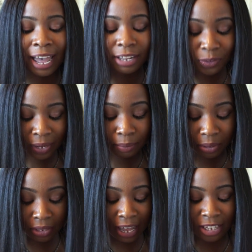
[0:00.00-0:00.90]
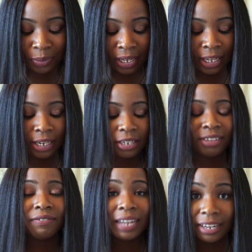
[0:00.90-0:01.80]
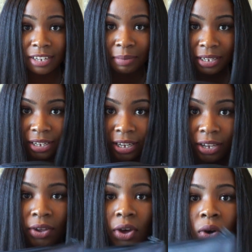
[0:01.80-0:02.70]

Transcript: I sweetened both. I sweetened the flat tummy tea